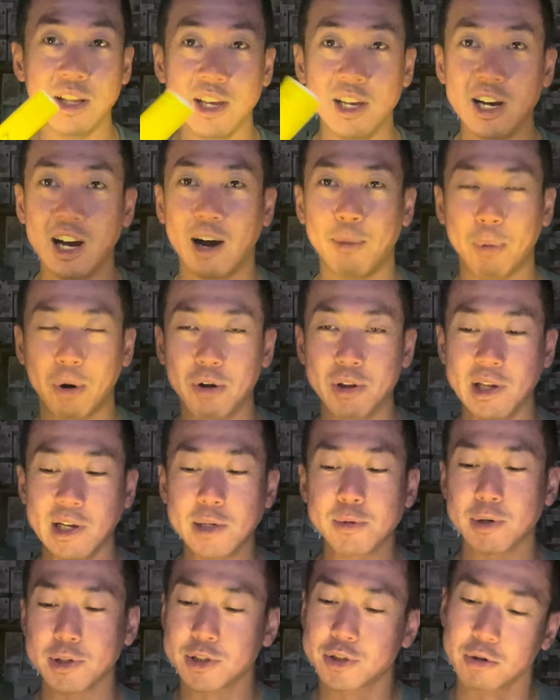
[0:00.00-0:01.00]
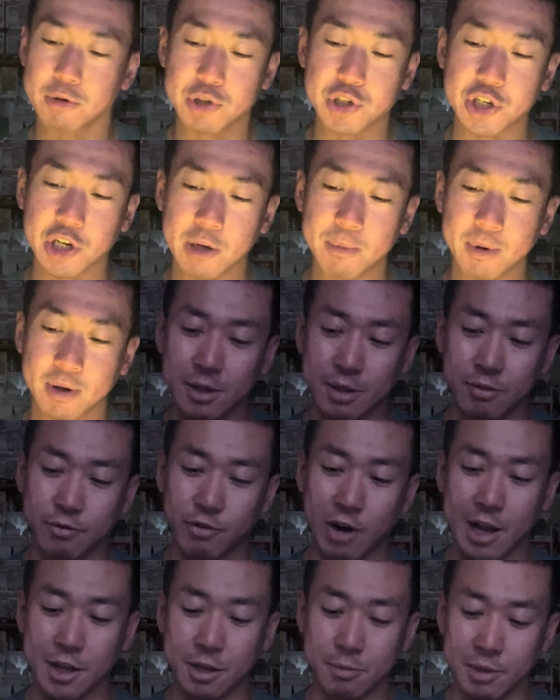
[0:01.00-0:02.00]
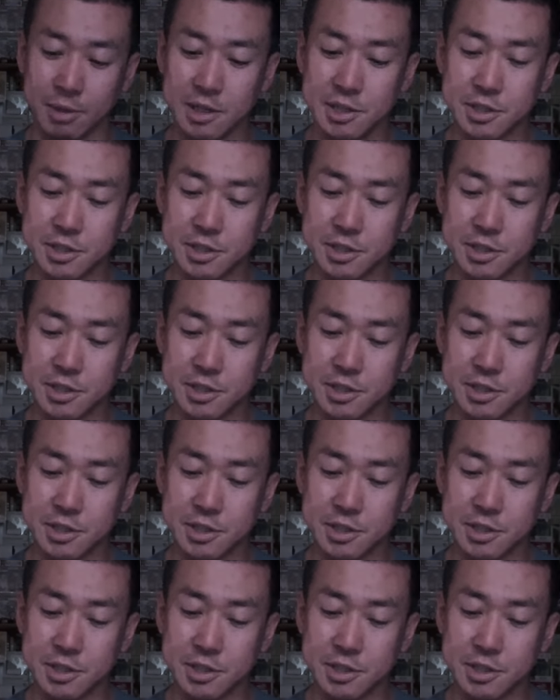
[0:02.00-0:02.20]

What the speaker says: I bought these ones so cheap, randomly.